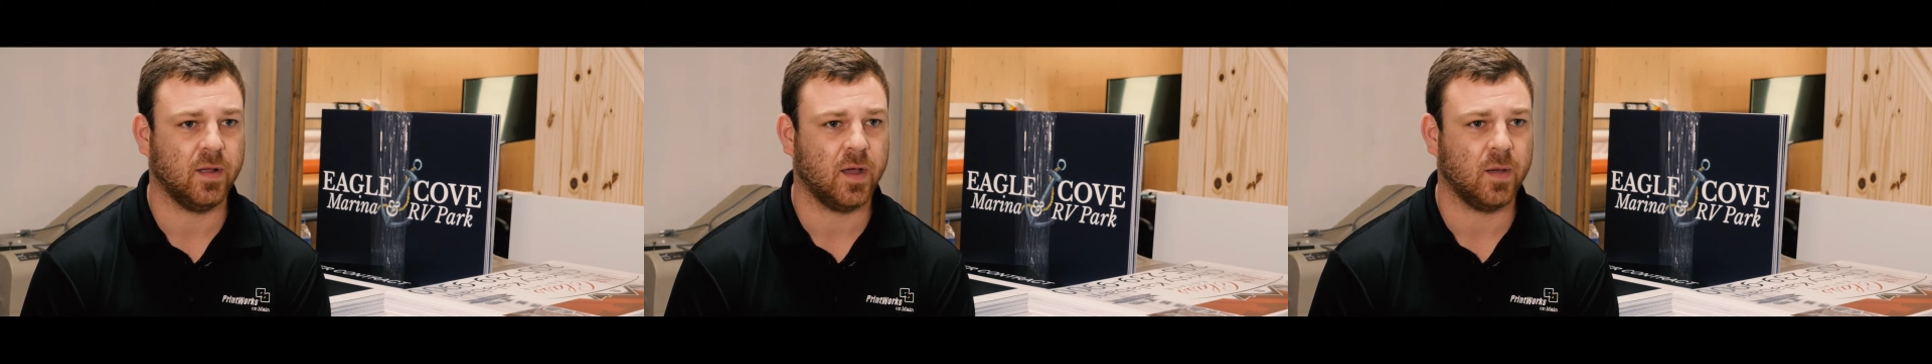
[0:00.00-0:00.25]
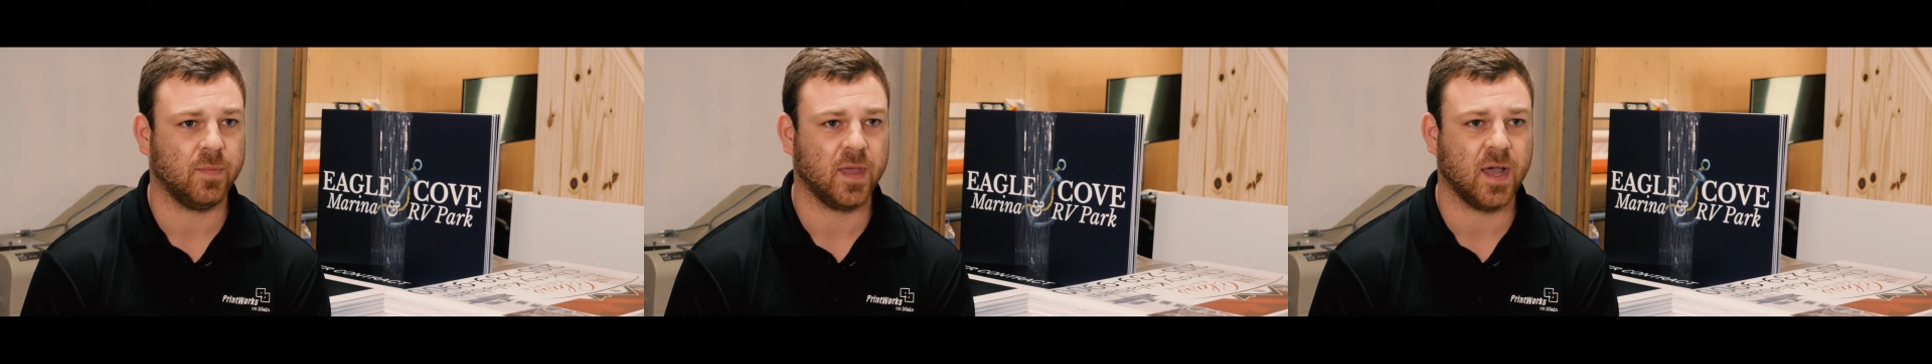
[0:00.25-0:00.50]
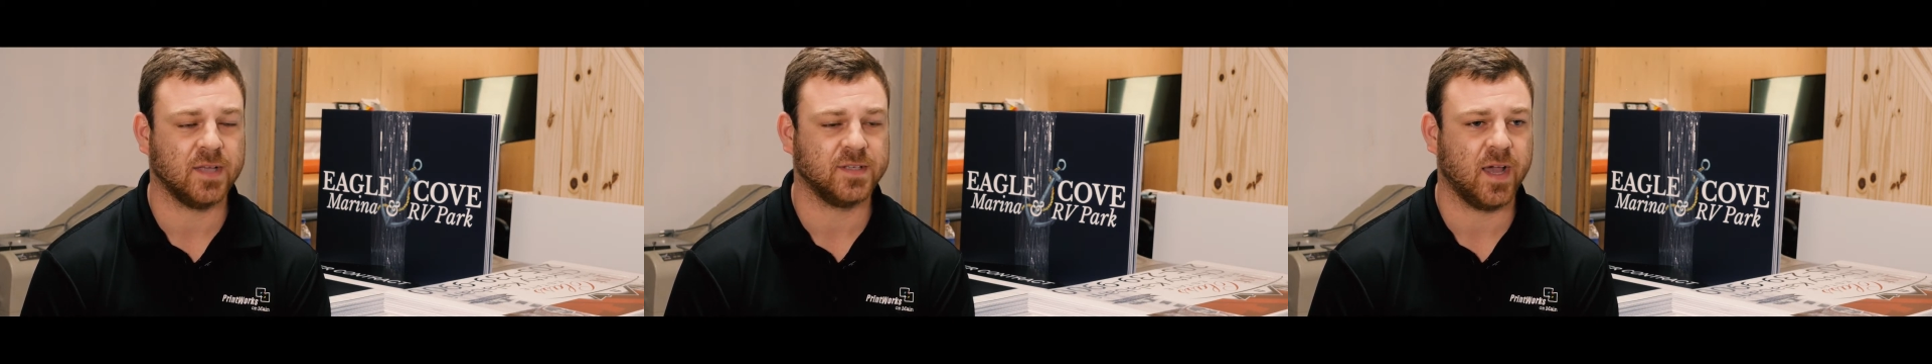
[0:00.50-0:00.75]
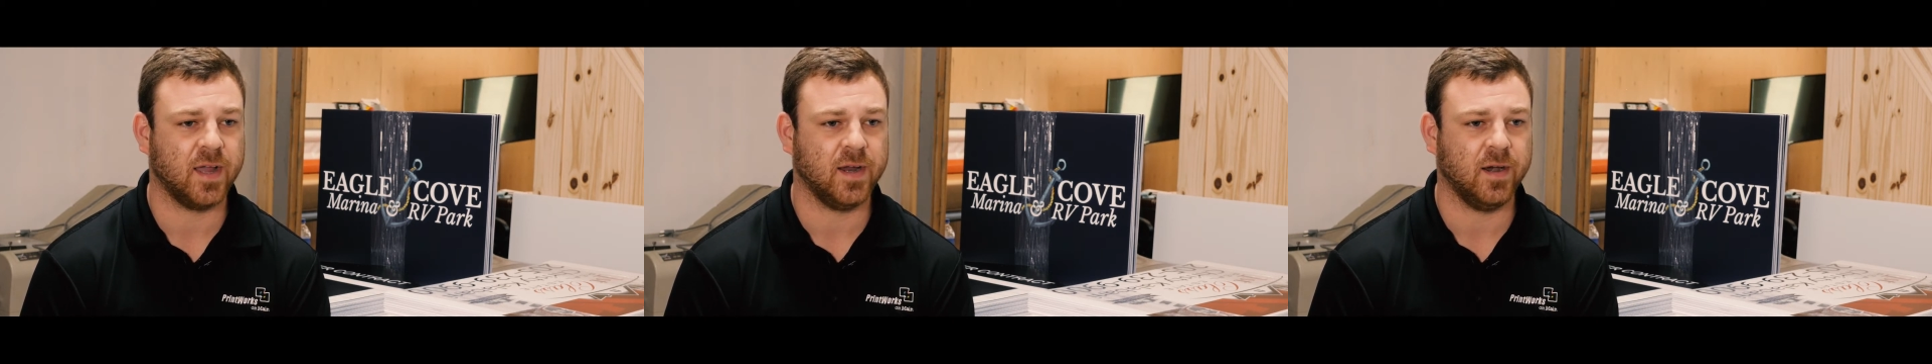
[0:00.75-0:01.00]
The guys
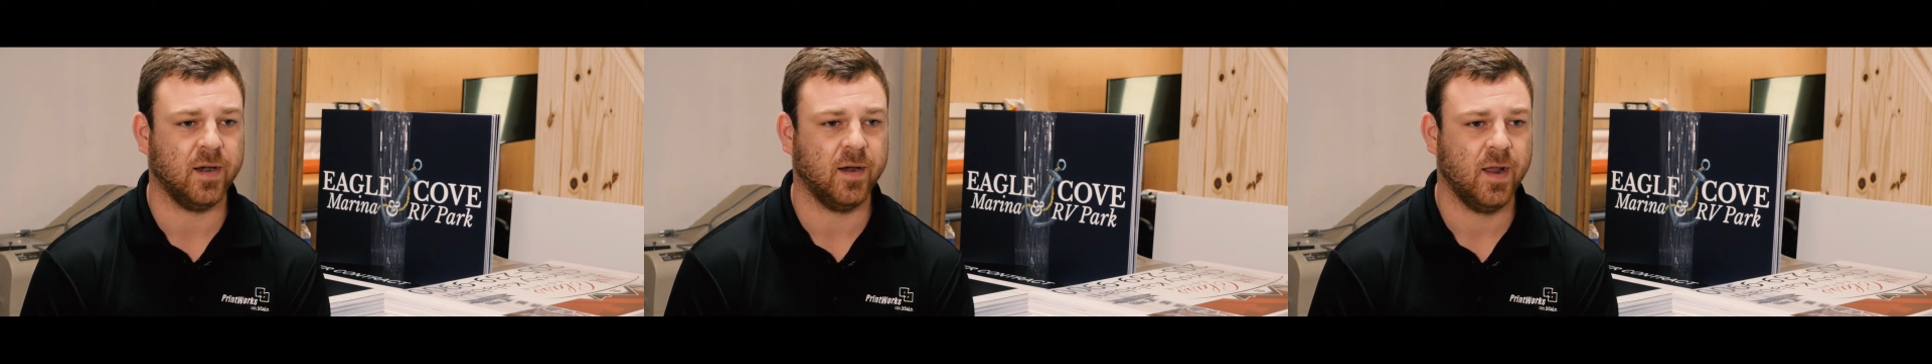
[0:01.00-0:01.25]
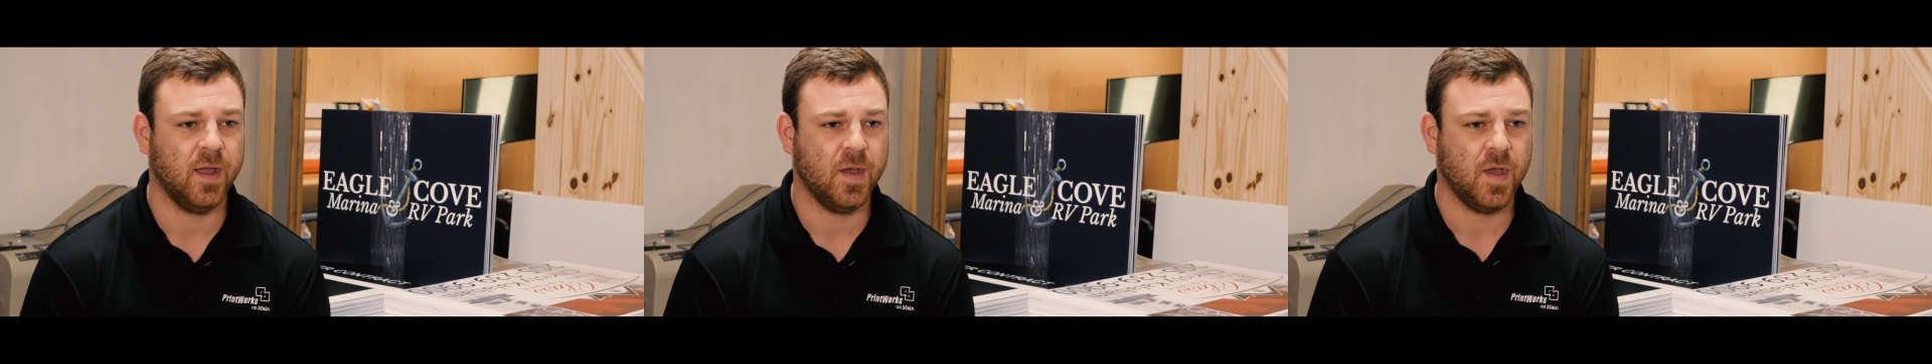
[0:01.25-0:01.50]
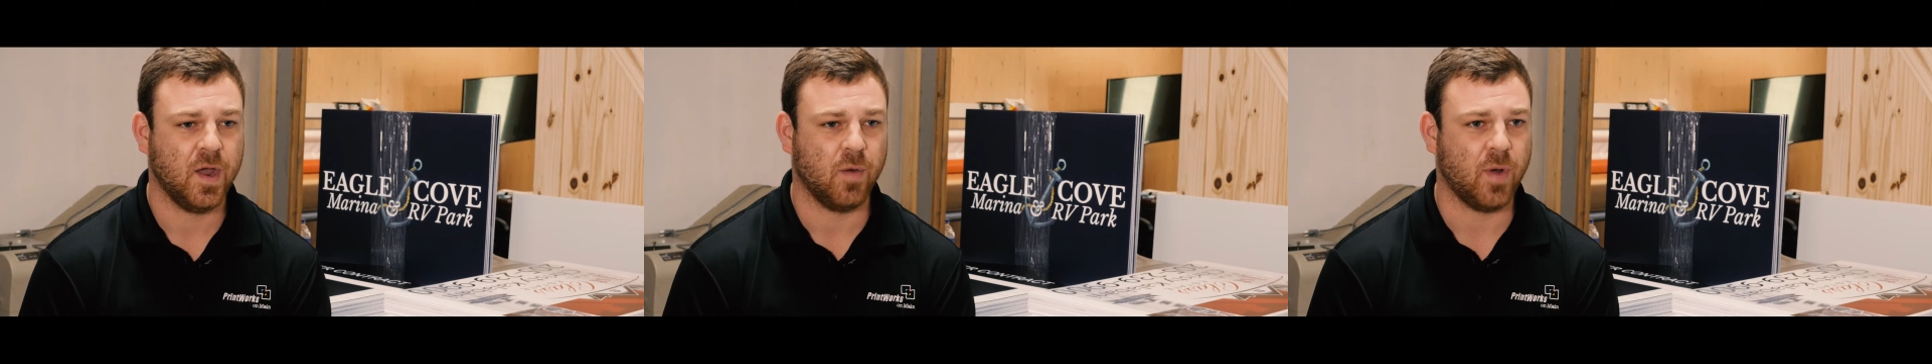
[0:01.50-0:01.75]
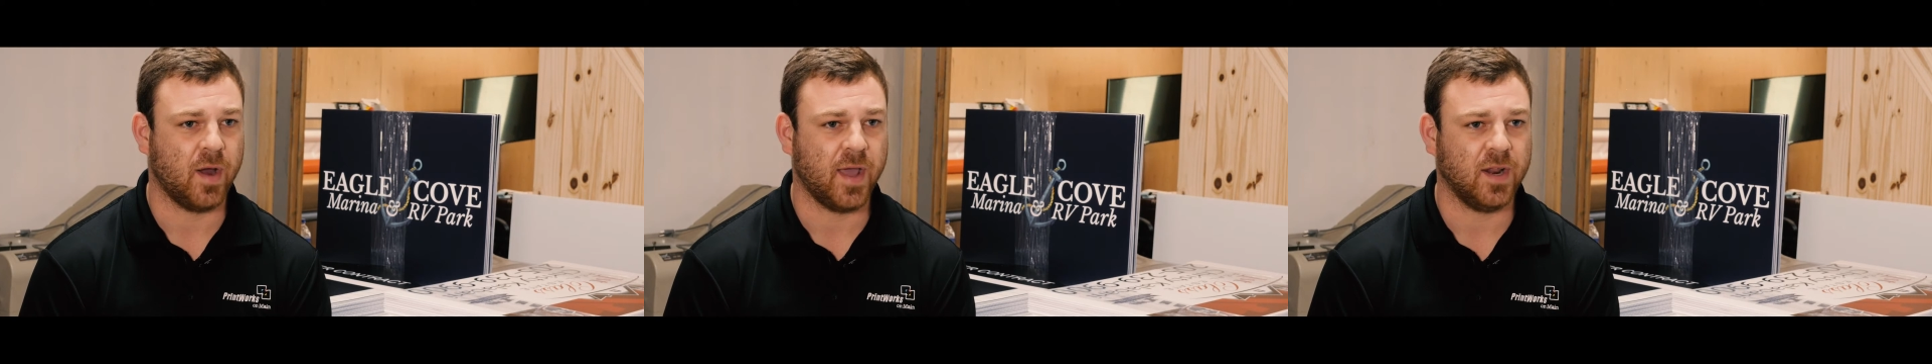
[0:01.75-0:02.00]
got here
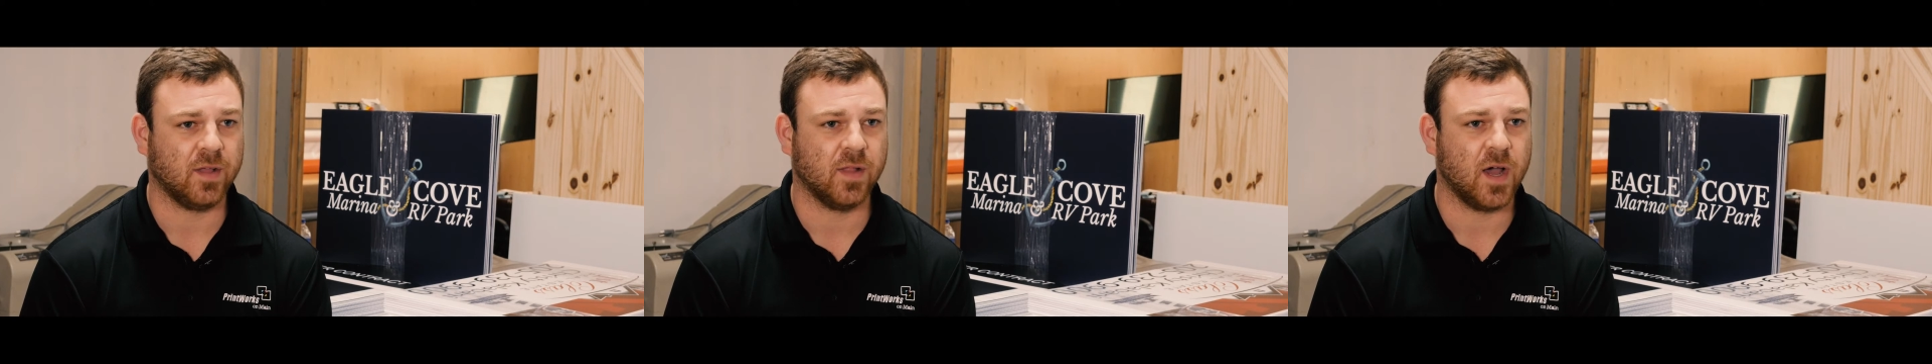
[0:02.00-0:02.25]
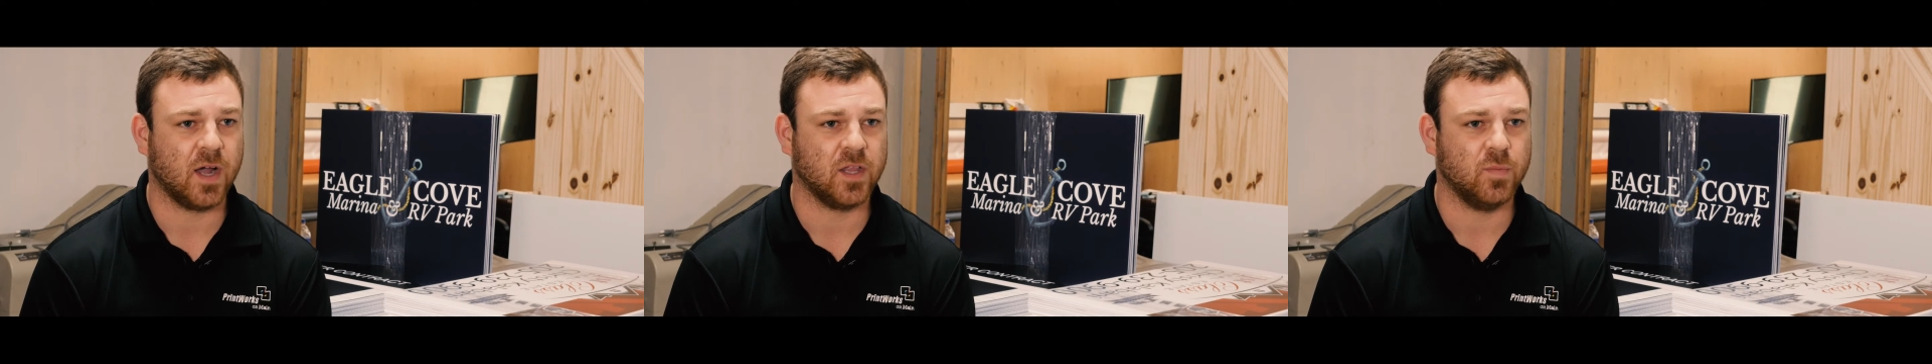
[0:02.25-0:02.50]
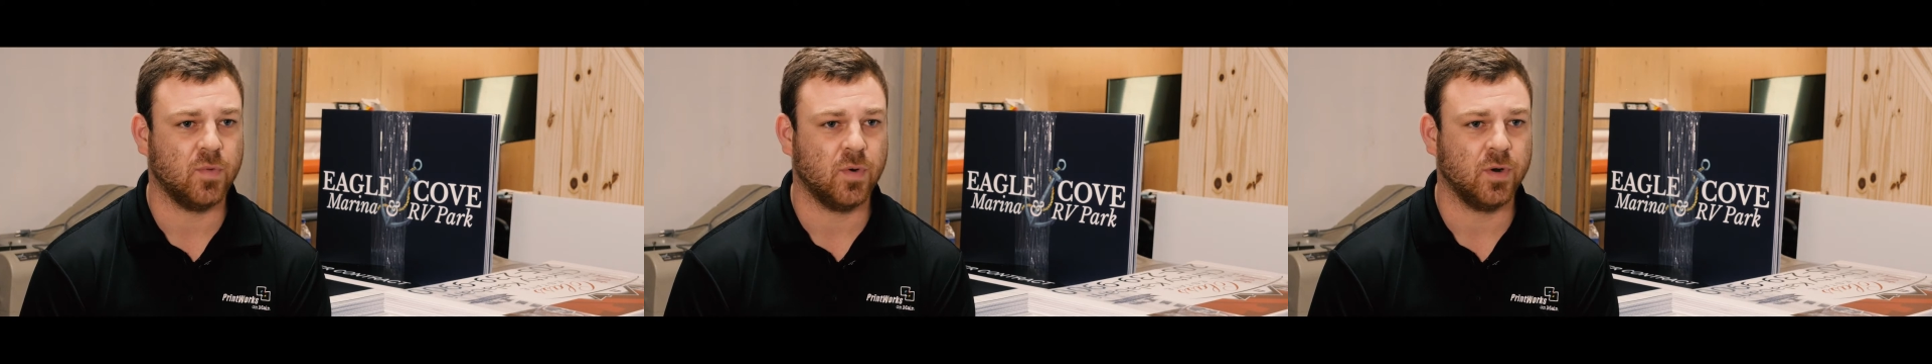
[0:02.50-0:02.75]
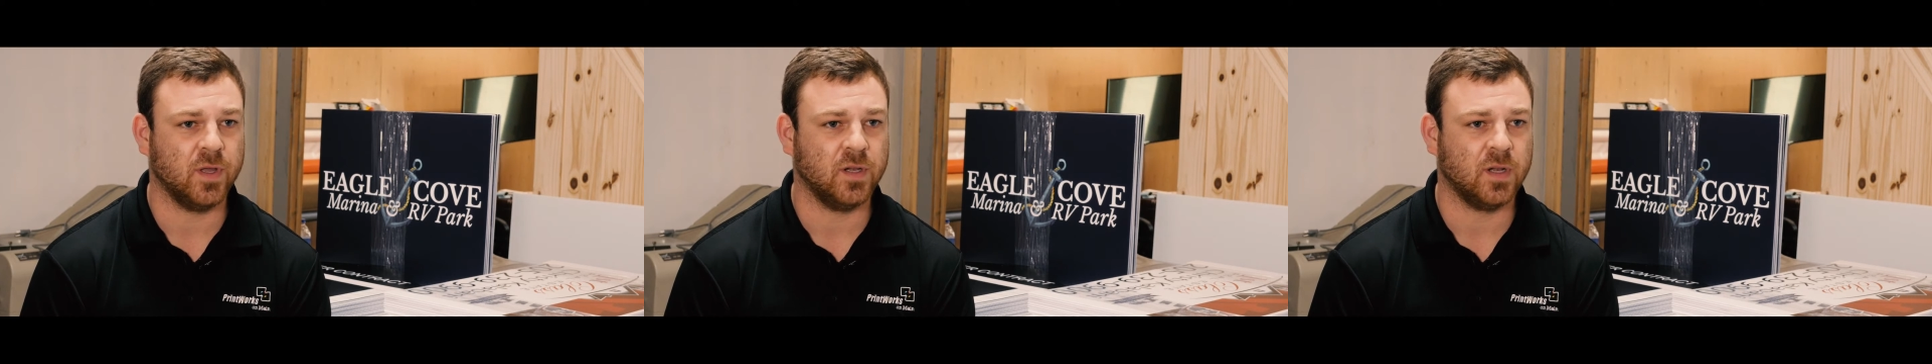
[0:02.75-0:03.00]
around 8 o'clock in the
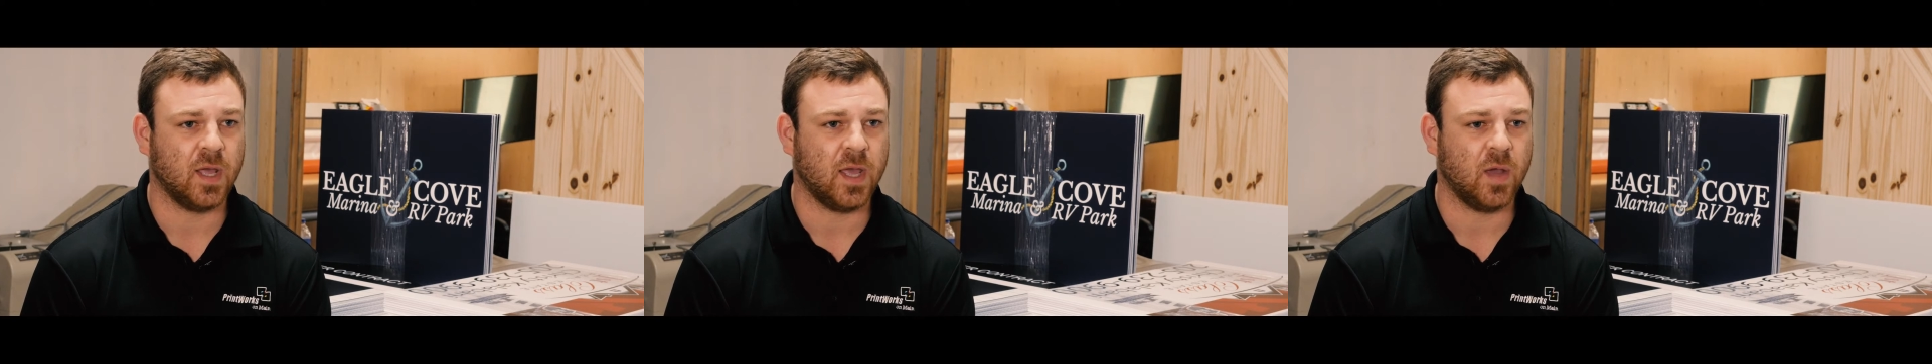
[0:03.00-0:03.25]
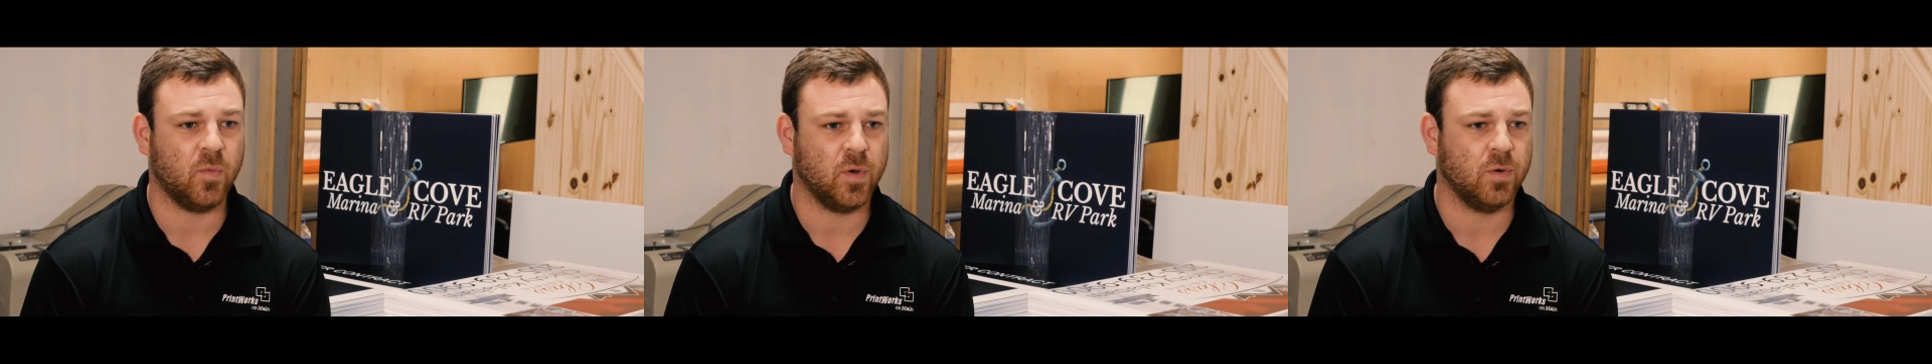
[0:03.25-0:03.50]
morning, and we